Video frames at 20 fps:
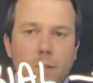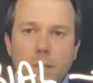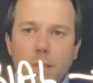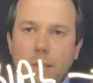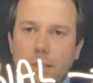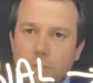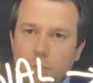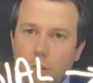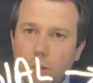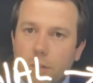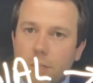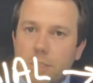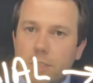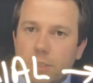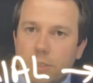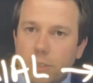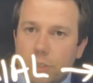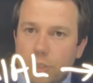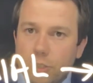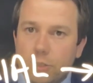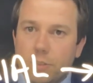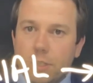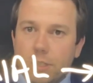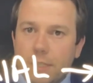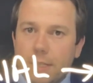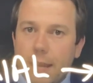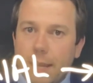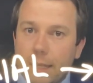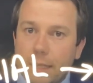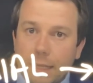As long as the student has
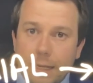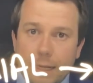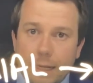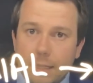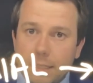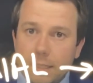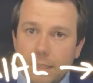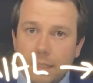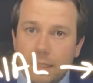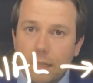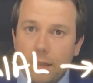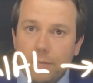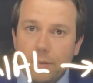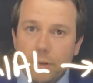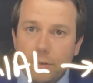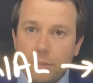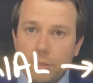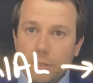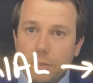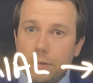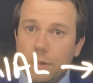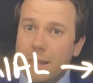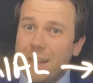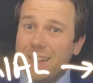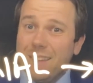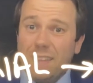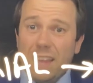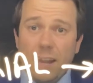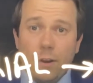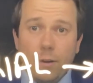taken ENC 1102,
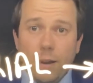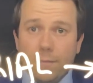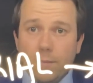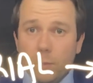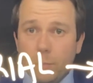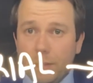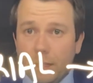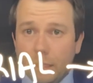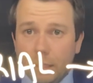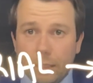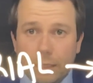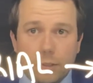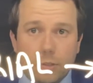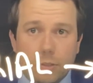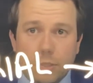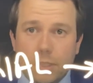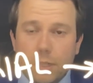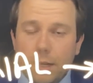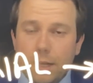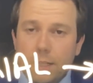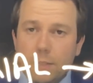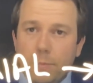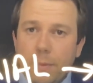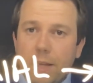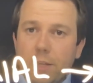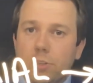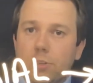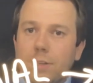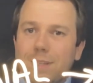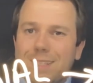they don't have to be a legal studies
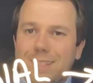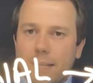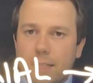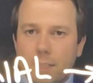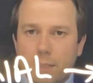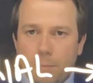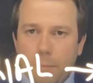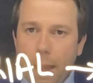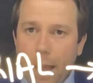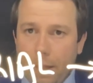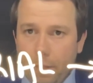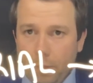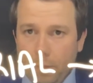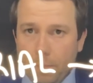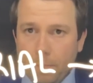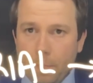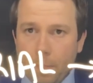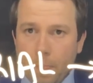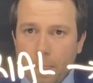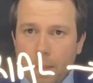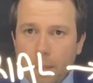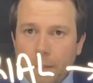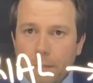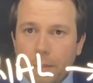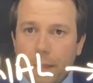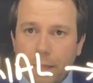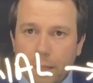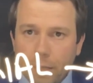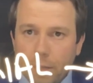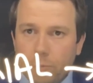major, it doesn't matter.
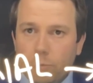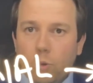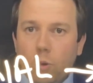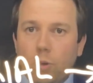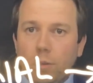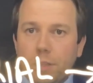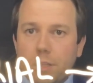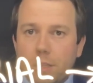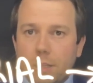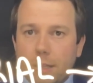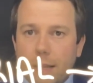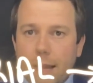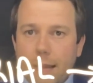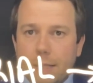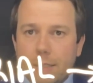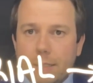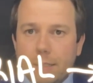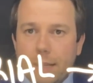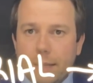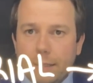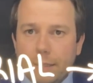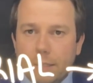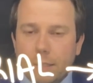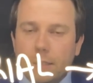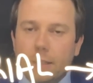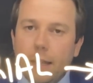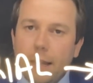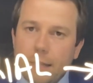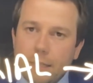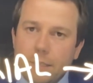They can enroll in this class and take this
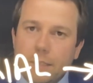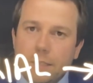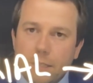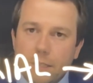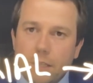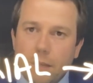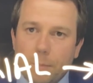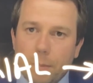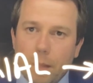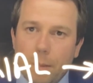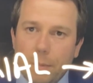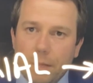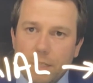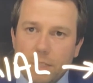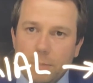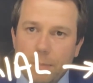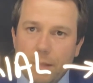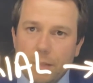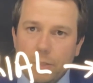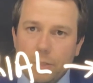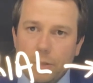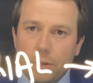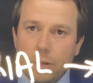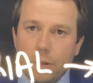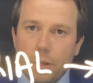class in this upcoming semester.